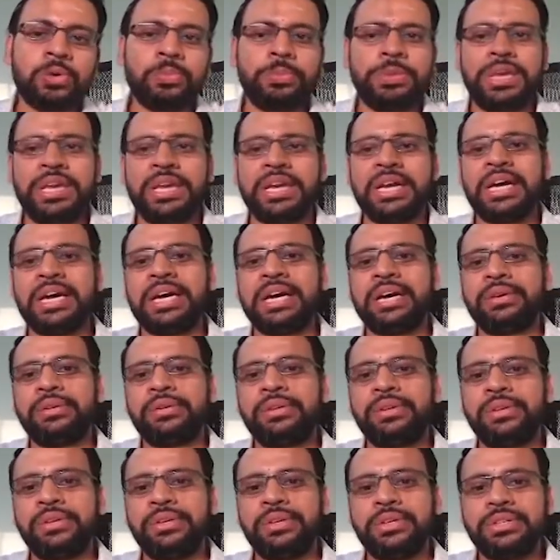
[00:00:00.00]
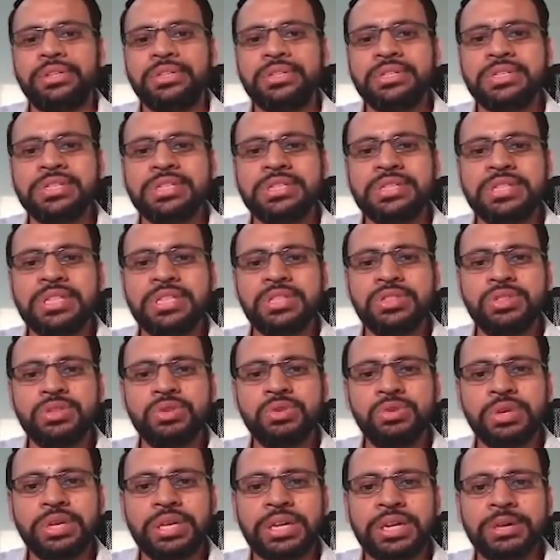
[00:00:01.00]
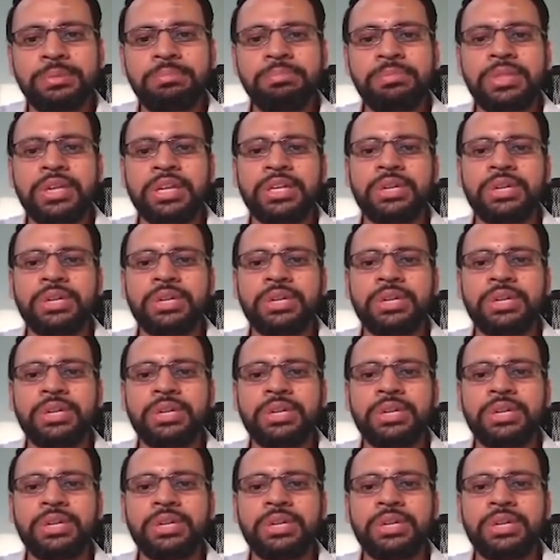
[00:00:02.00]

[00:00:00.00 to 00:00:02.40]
omega. This is the new term that